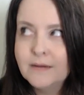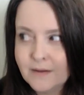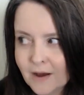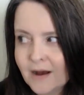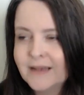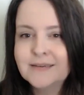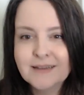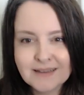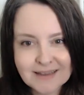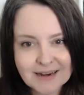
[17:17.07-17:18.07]
not
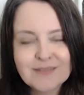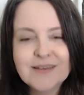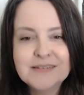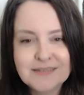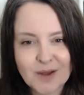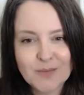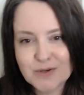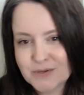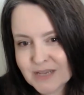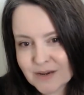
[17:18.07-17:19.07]
getting things done when
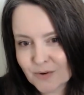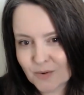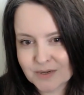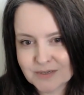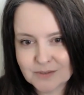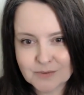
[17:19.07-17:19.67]
you say you're going to.